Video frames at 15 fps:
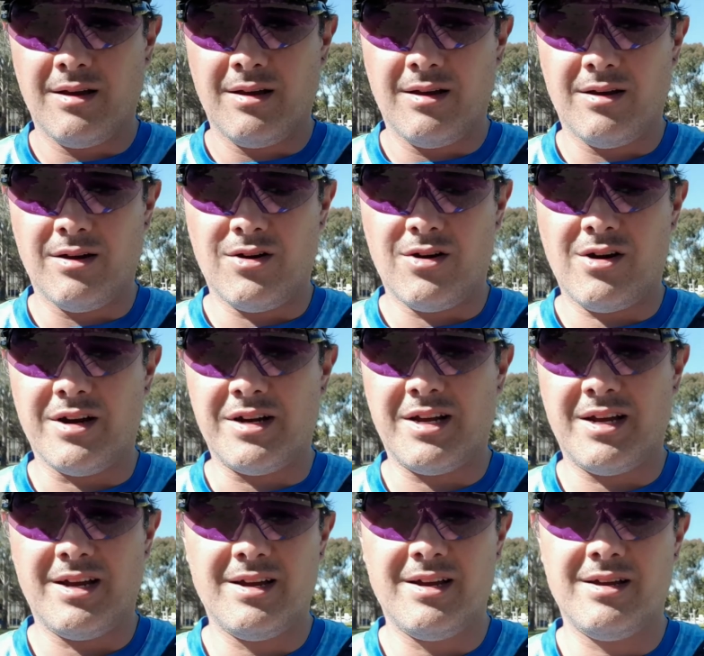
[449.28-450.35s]
Alright,
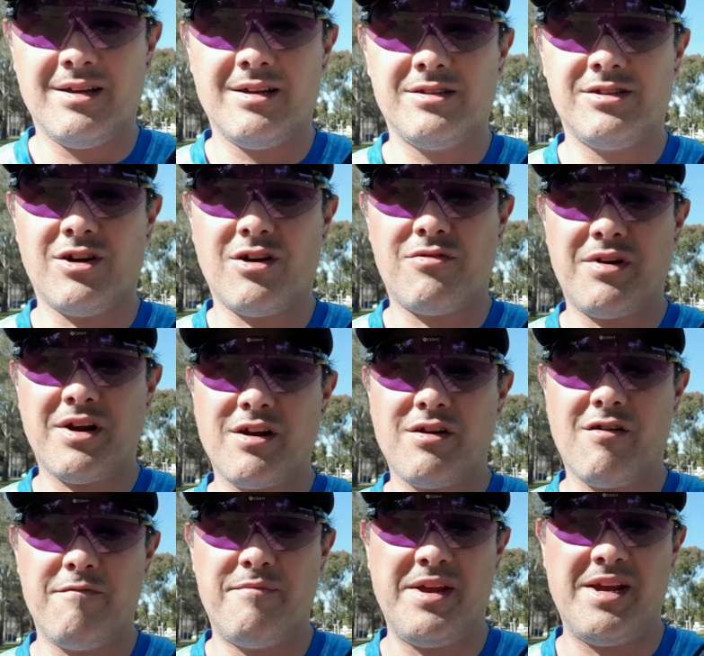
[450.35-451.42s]
so I reckon
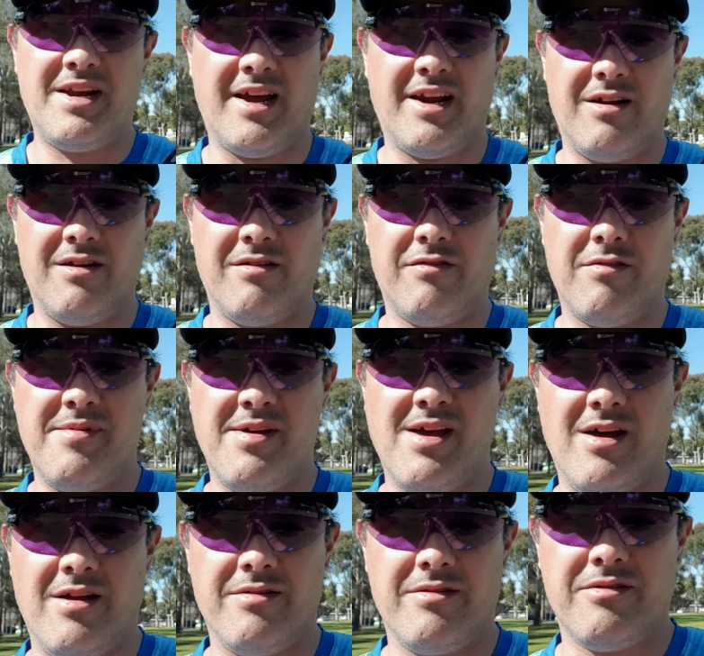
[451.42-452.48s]
I've been at it for
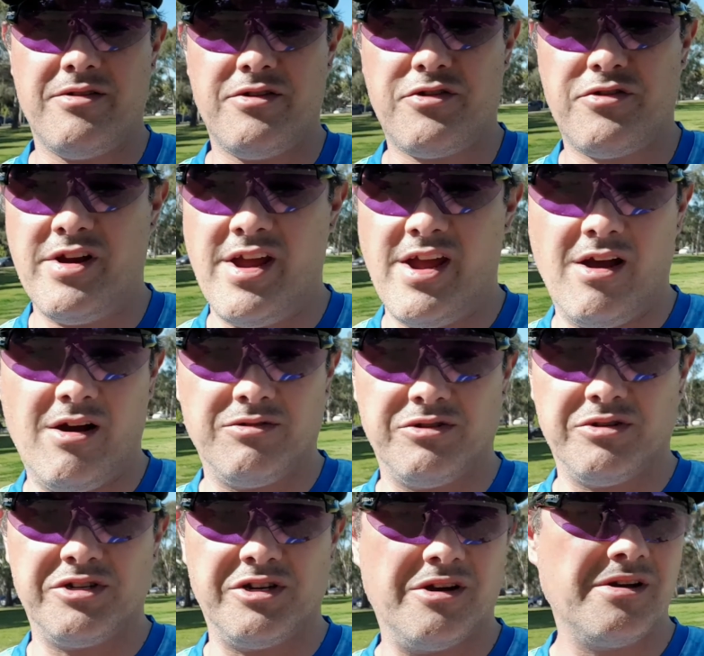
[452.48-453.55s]
about 3 hours or
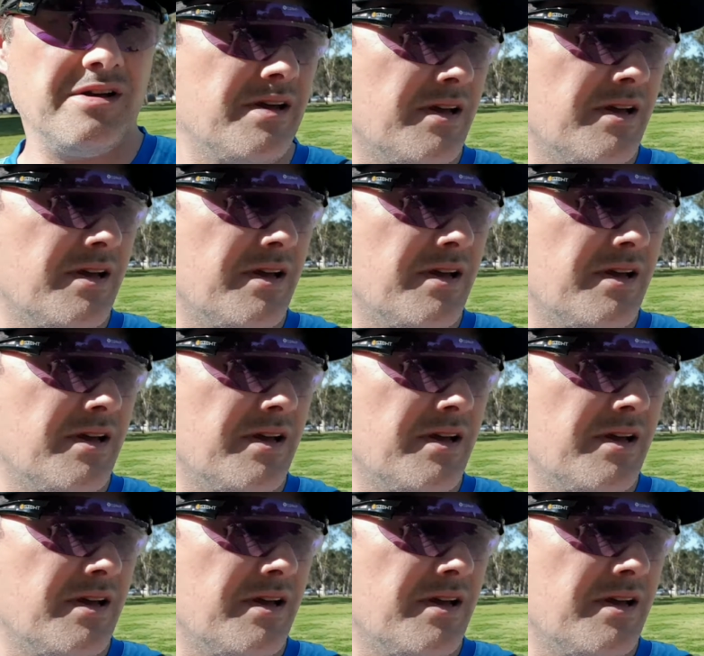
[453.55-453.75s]
so.